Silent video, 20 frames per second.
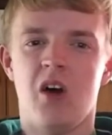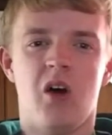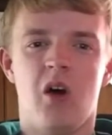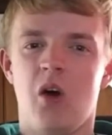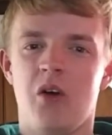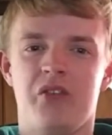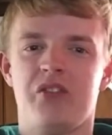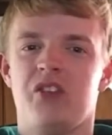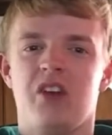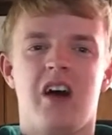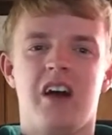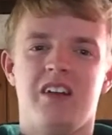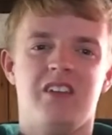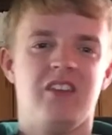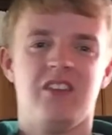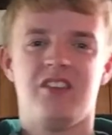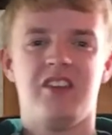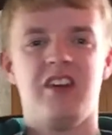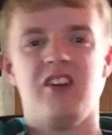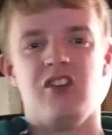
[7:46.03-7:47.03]
offside
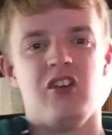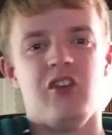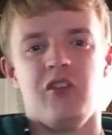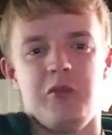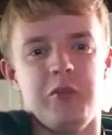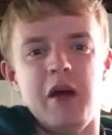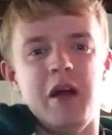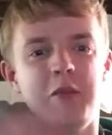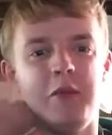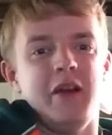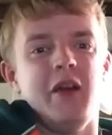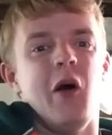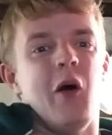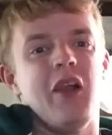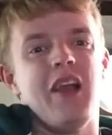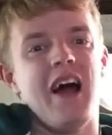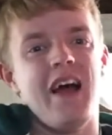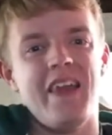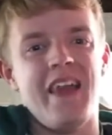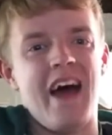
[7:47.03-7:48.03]
decisions, maybe
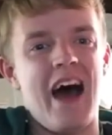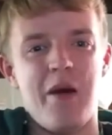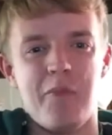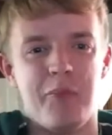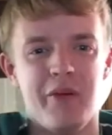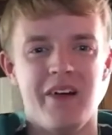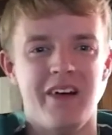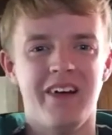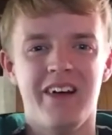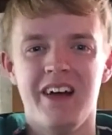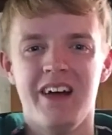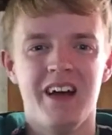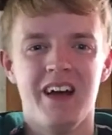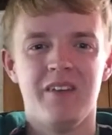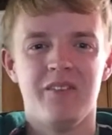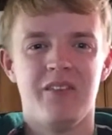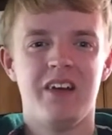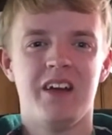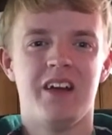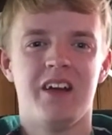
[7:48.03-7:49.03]
not like that, but
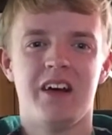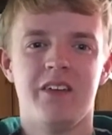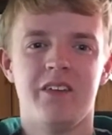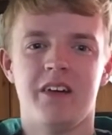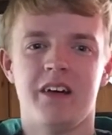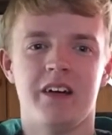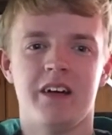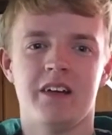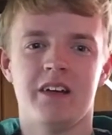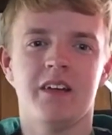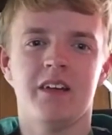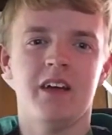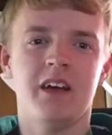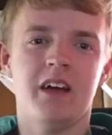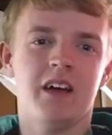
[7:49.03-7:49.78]
you know,